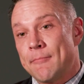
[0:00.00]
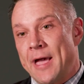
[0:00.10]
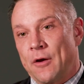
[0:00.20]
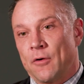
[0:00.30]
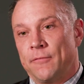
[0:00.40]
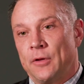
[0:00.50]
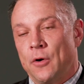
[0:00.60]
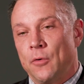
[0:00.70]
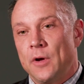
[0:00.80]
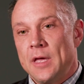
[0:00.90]

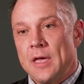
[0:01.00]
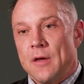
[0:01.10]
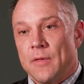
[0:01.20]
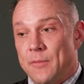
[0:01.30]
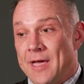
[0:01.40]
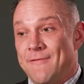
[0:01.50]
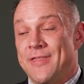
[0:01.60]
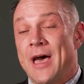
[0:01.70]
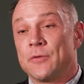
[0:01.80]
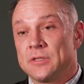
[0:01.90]
microflow, that we have
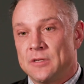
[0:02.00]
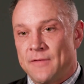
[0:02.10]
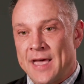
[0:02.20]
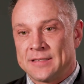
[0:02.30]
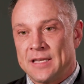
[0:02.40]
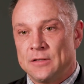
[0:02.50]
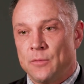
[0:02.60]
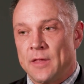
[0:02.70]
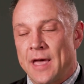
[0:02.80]
thousands of assays with?